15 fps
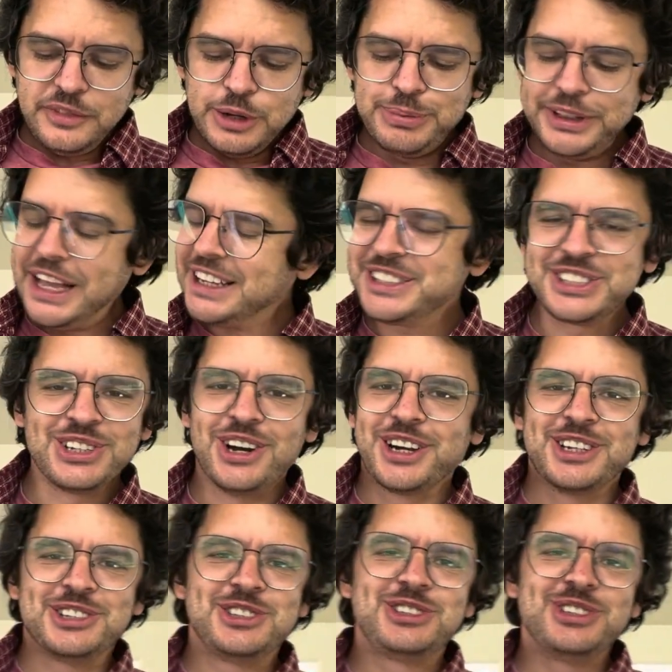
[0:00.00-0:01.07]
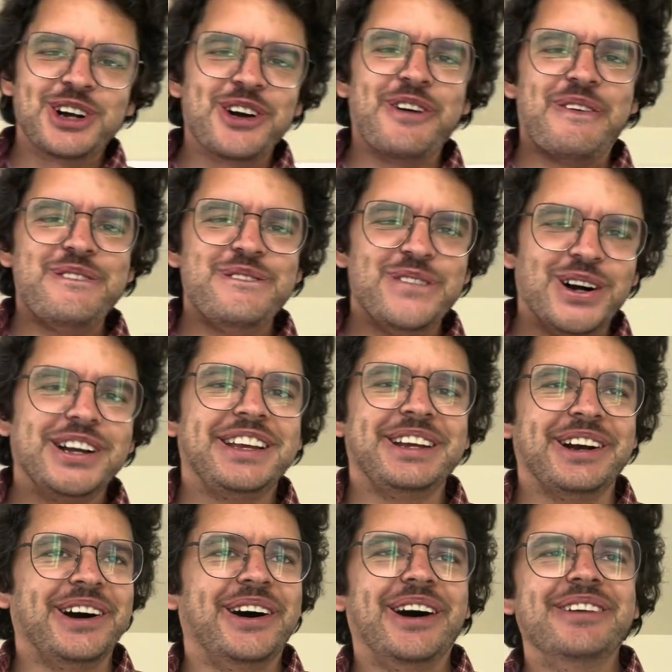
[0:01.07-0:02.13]
that song is so
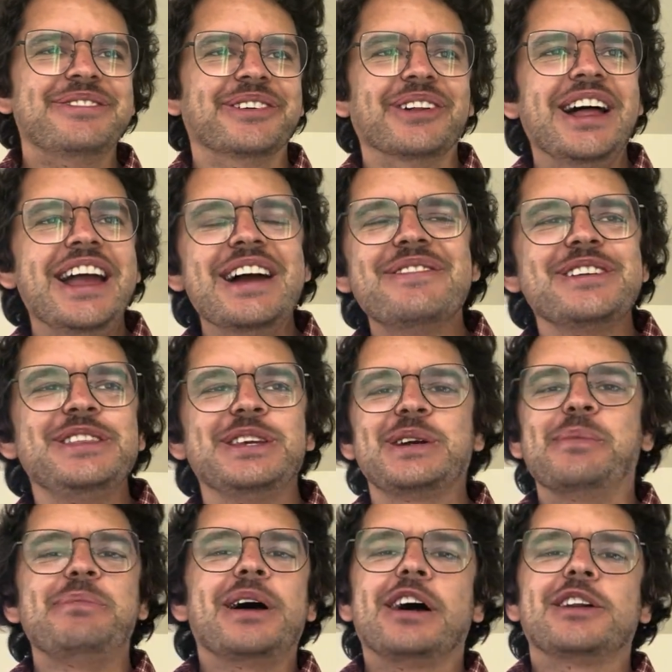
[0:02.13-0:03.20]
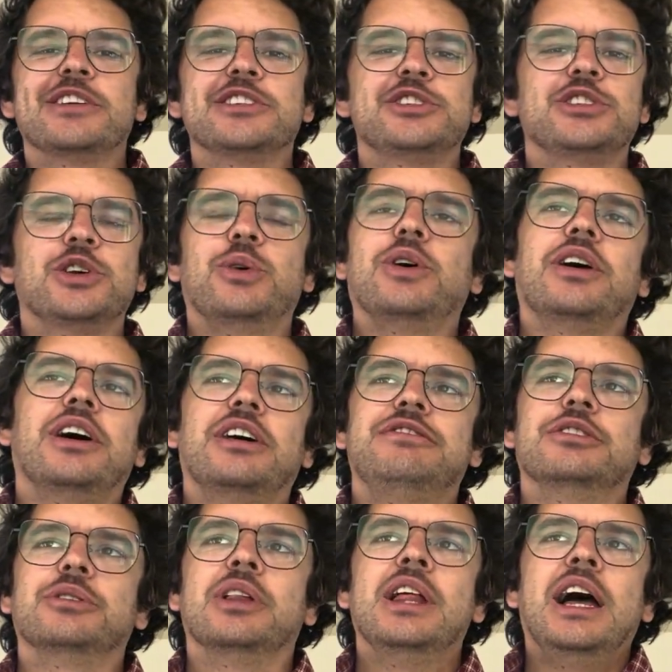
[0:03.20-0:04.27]
fucking awful. Everything about it is so
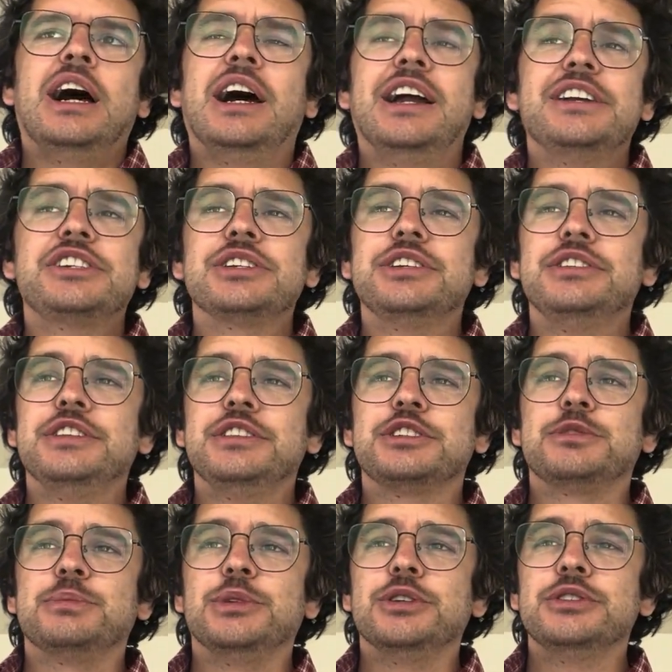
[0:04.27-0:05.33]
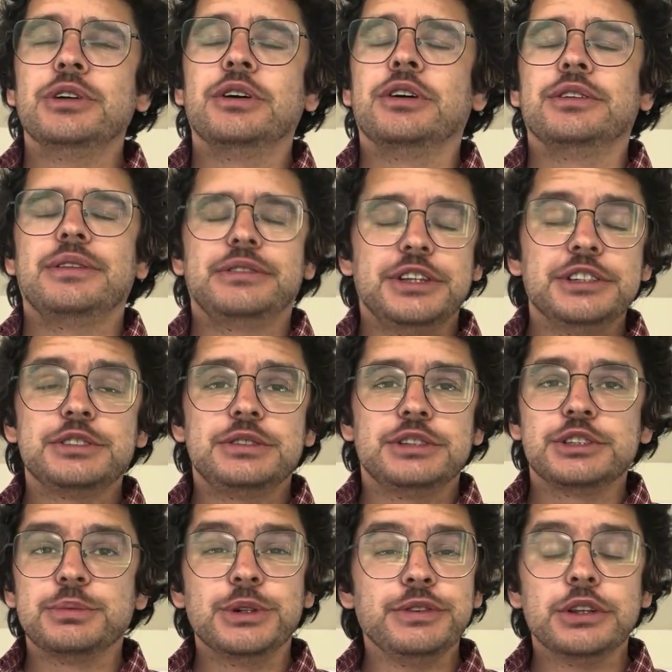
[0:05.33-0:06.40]
awful. I actually think this
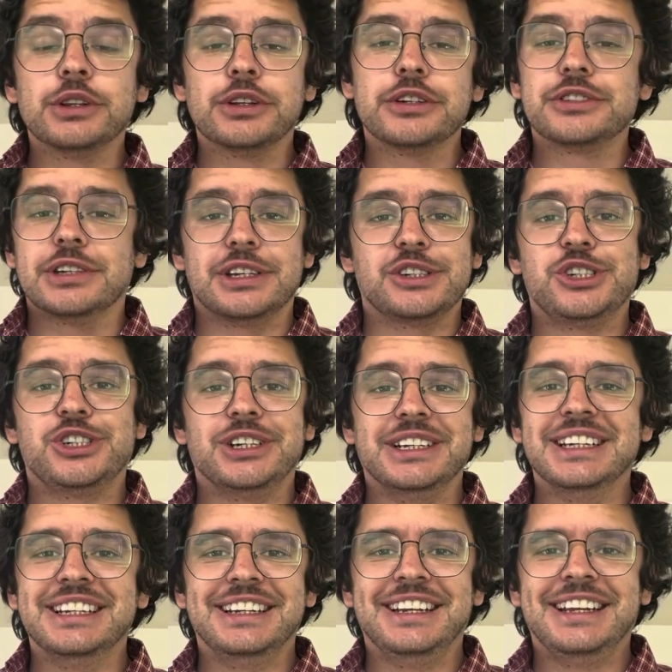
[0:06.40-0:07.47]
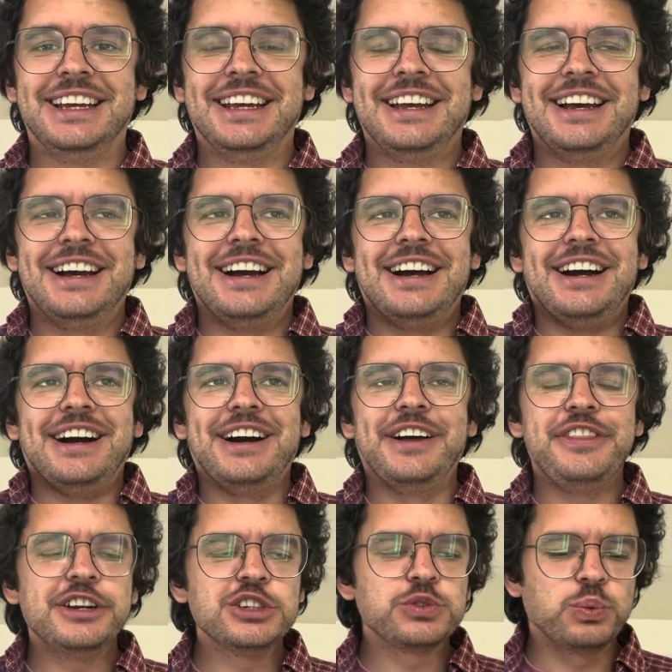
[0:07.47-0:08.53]
movie looks like shit.
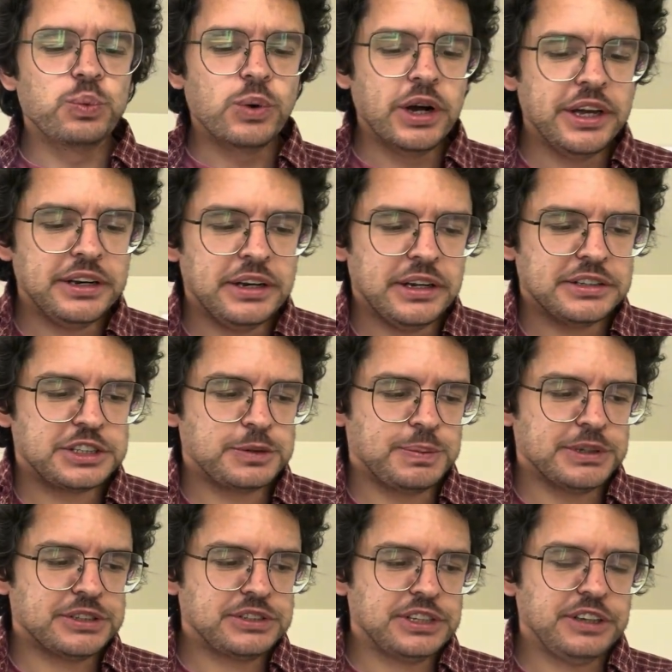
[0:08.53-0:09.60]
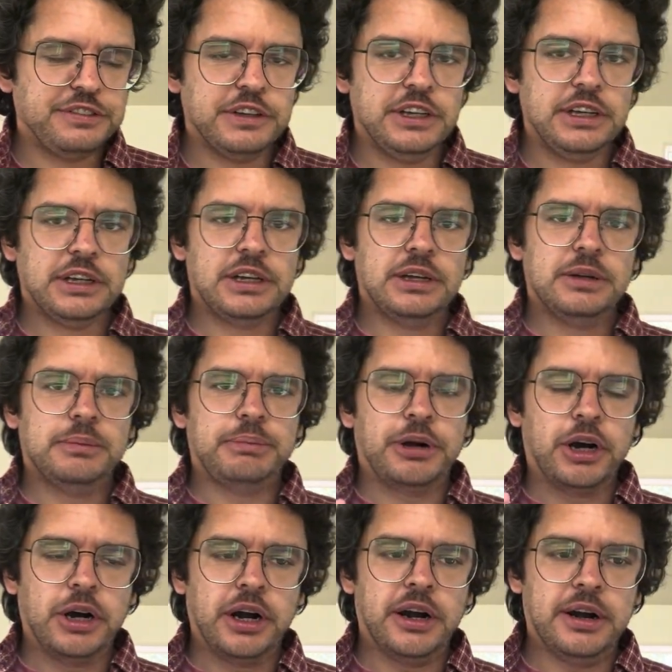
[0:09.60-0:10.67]
There's one specific
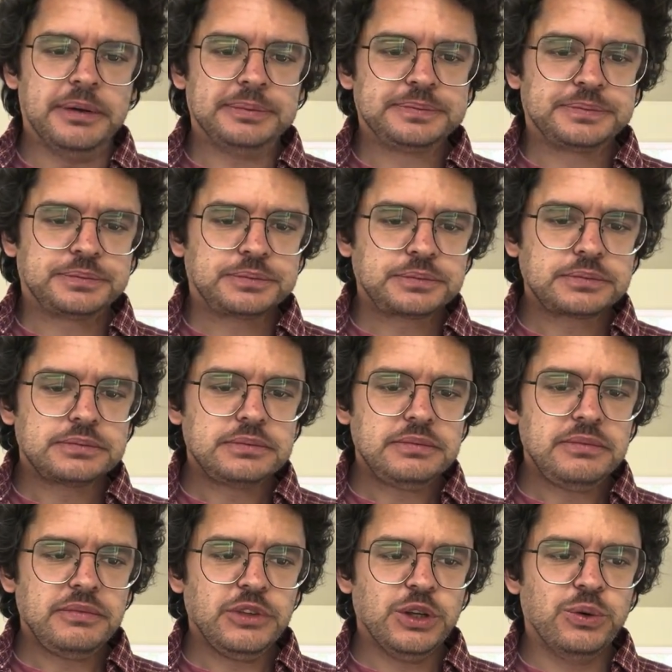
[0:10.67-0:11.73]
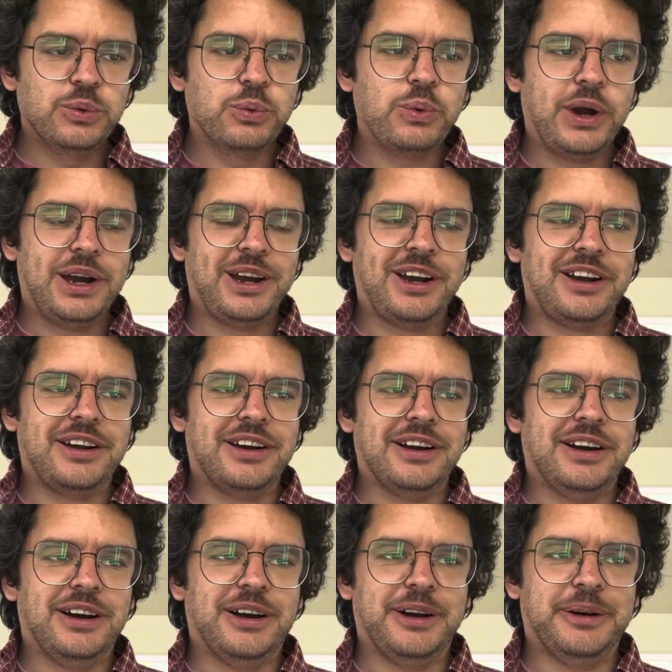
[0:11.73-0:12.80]
part where
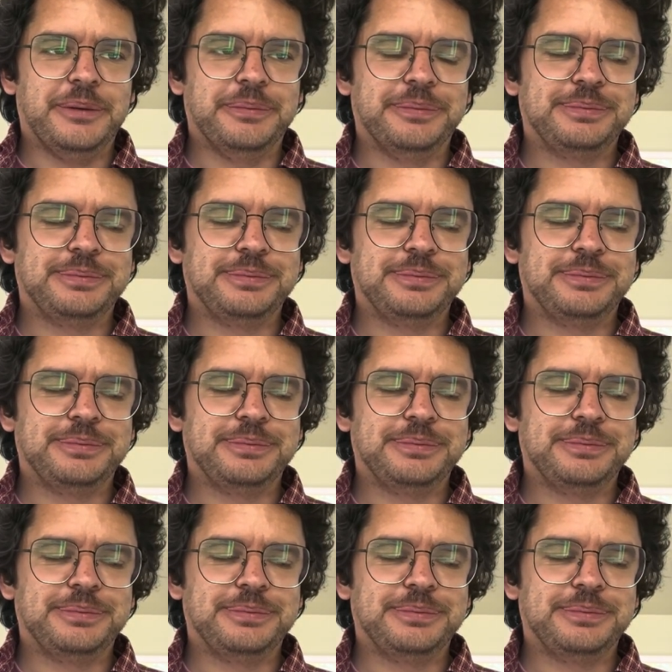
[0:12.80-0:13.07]
I